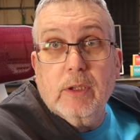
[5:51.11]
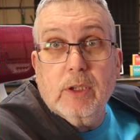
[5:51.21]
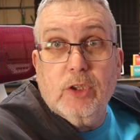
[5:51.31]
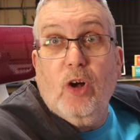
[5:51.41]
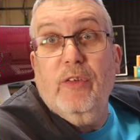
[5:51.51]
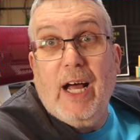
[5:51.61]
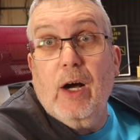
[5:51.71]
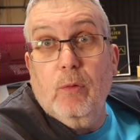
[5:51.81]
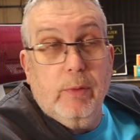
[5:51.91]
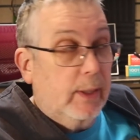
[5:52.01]
sort that
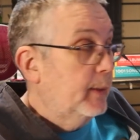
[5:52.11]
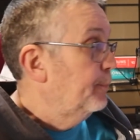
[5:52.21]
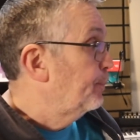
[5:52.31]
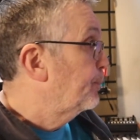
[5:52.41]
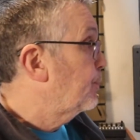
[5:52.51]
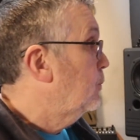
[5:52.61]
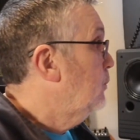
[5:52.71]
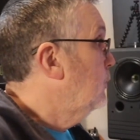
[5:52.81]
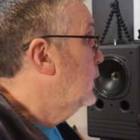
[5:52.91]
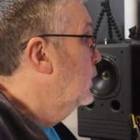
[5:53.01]
out, really.
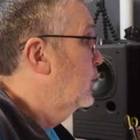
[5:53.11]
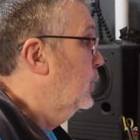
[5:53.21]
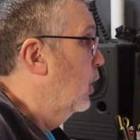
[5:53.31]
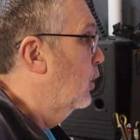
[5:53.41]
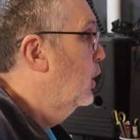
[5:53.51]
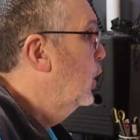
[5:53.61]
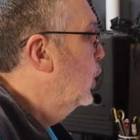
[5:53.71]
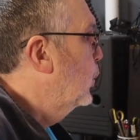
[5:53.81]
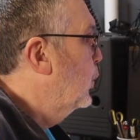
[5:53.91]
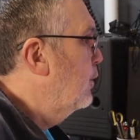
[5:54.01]
So
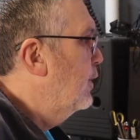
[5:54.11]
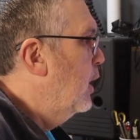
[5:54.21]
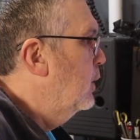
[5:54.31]
we've now